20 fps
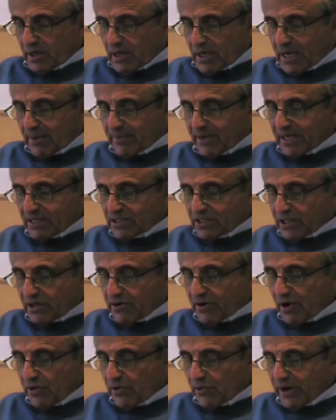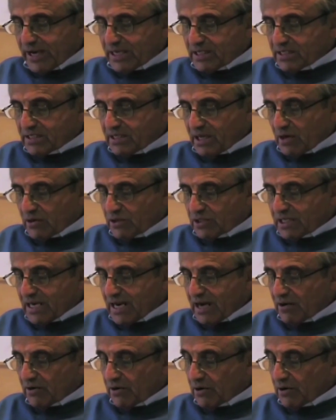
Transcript: I mean, as the growth rate slows down,